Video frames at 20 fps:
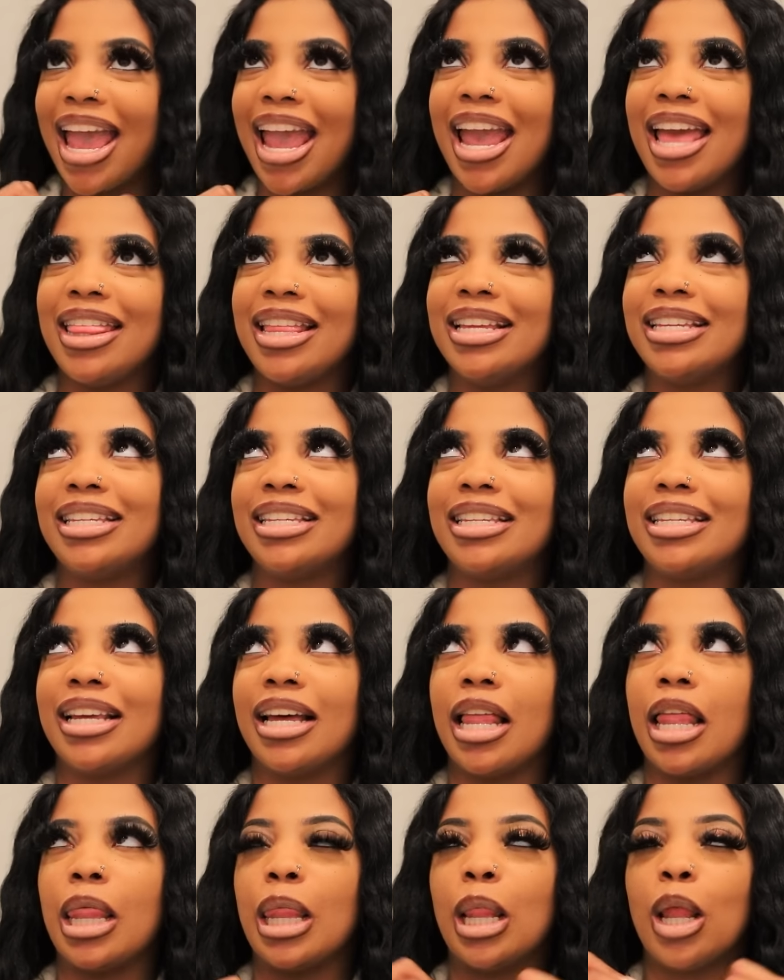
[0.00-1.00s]
And this is
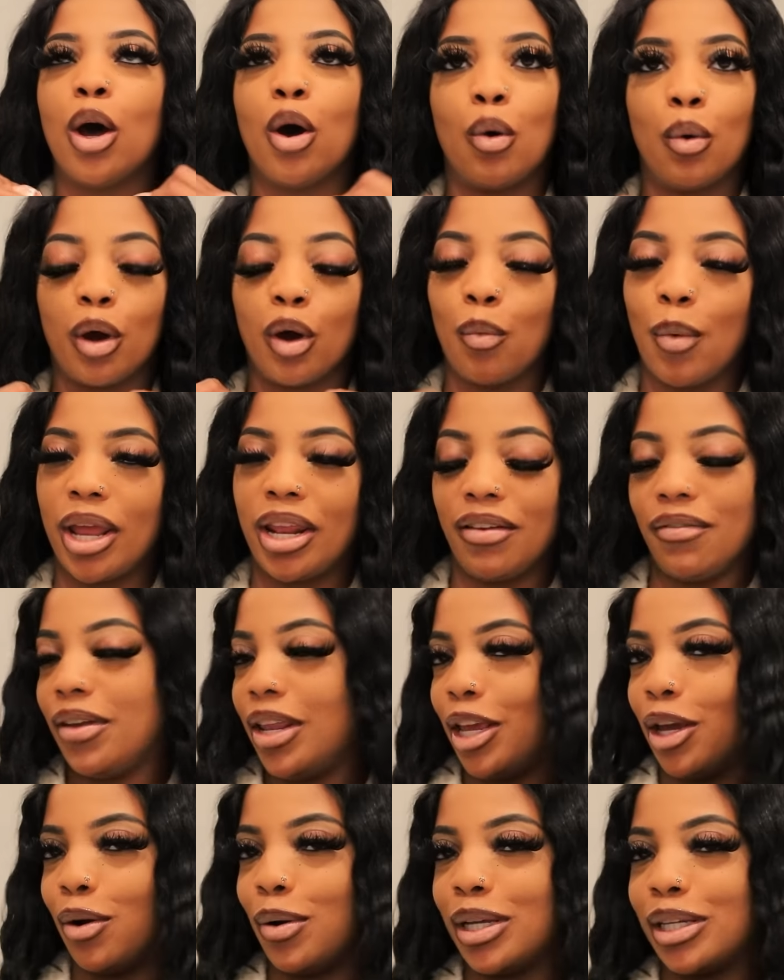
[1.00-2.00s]
a long awaited
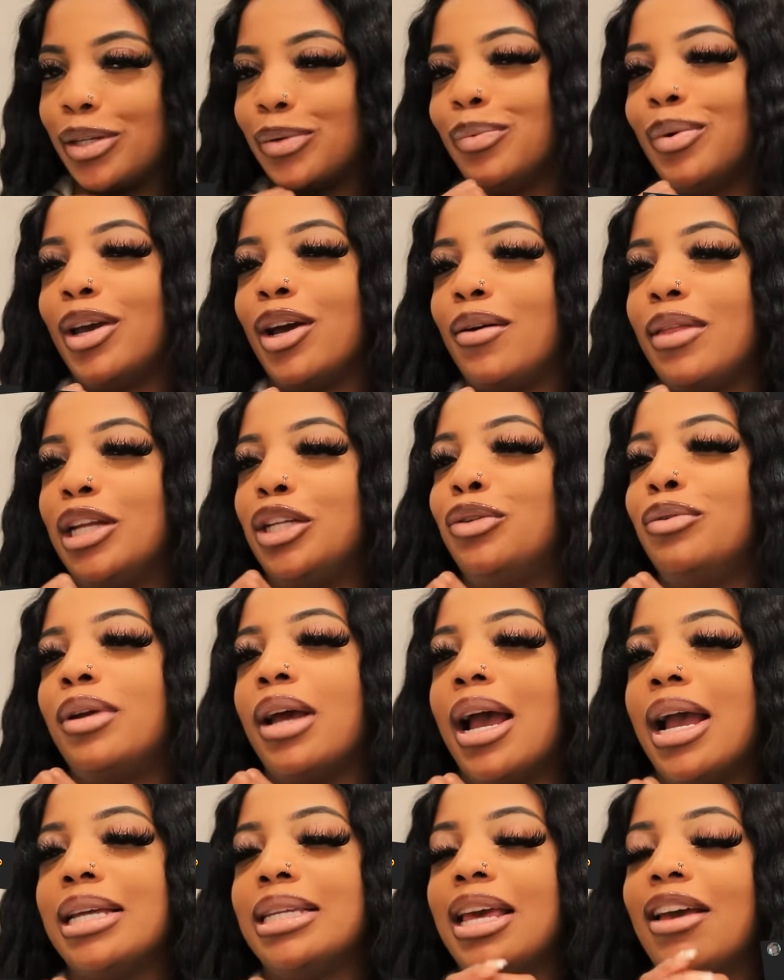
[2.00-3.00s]
video as well that you
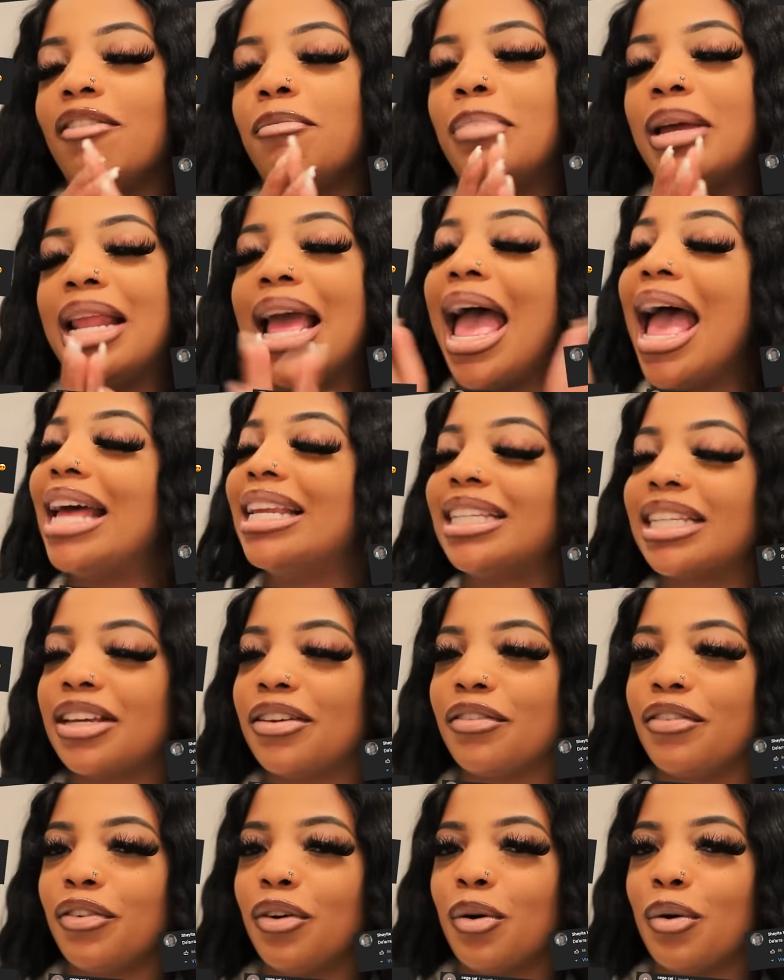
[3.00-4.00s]
guys have been
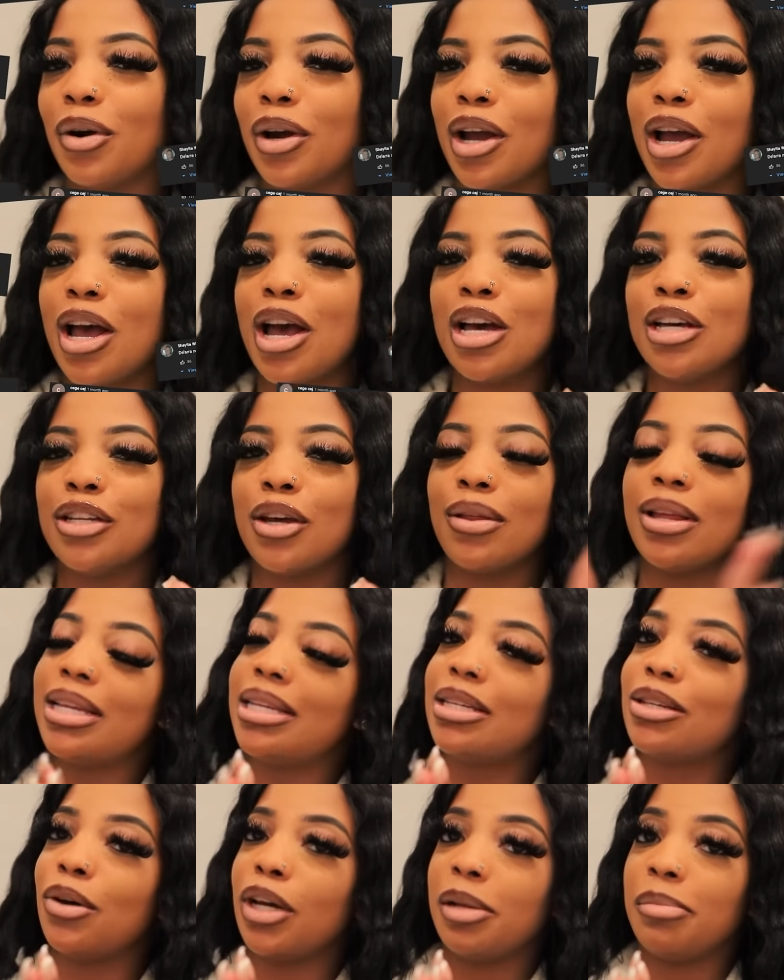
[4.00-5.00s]
asking for. So
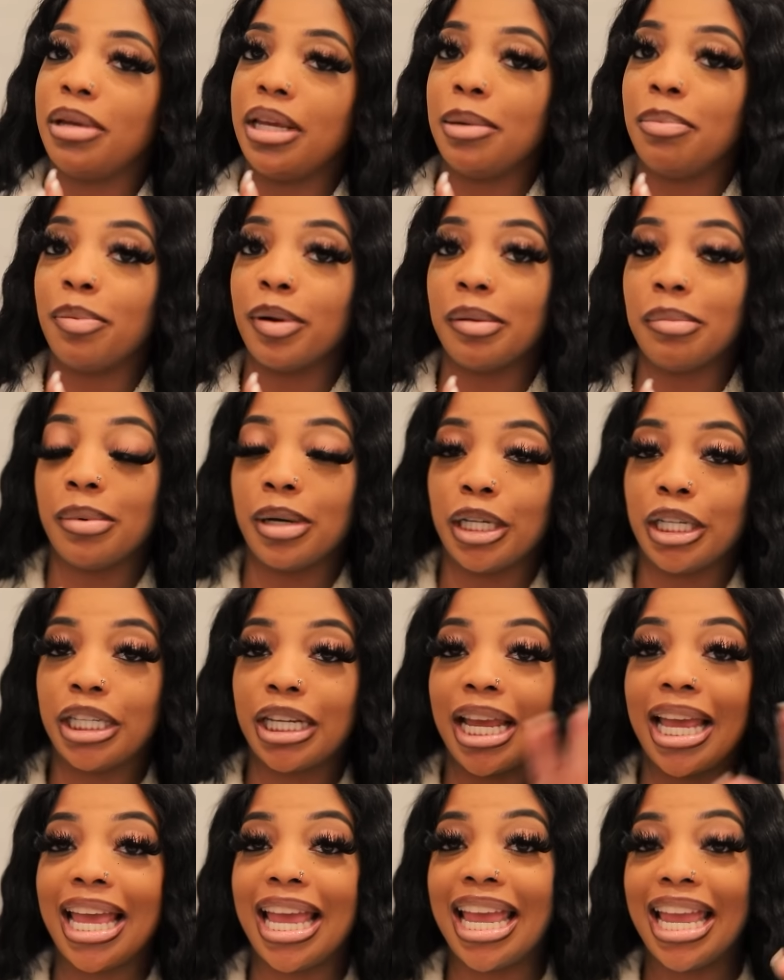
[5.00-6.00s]
this is going to be pretty
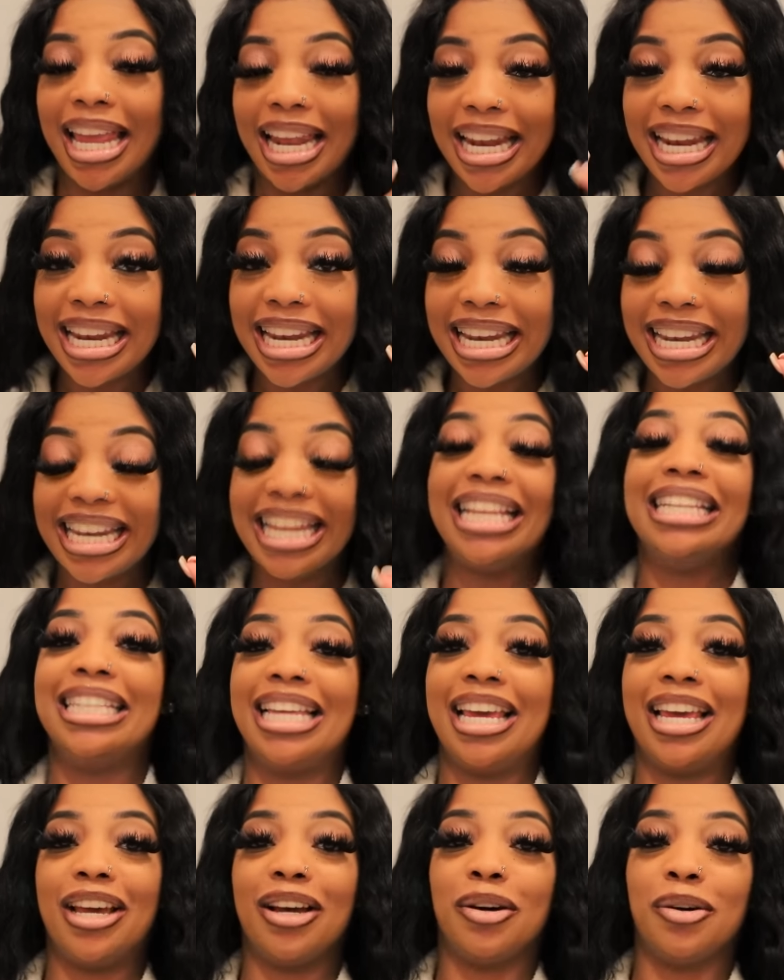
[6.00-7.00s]
much in
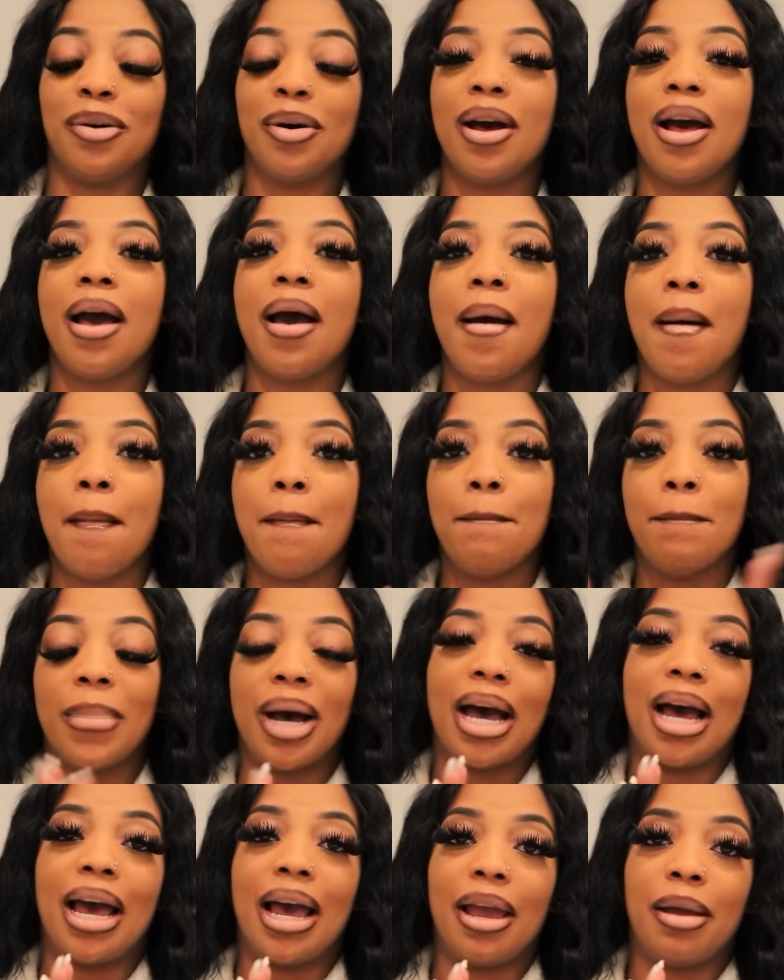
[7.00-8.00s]
detail
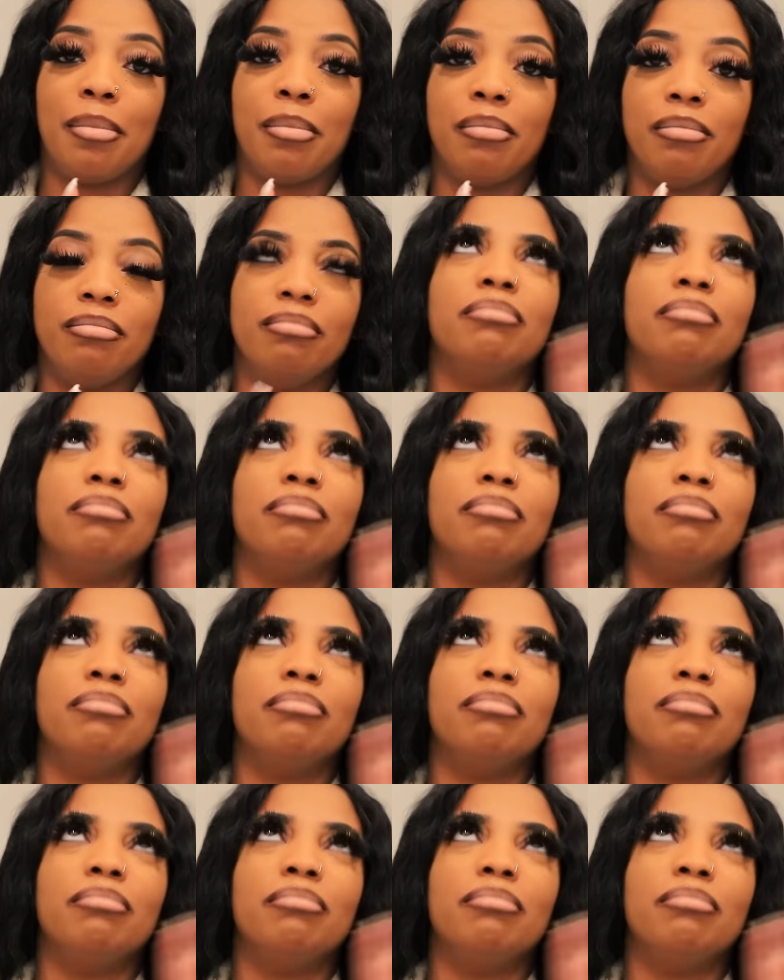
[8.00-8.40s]
my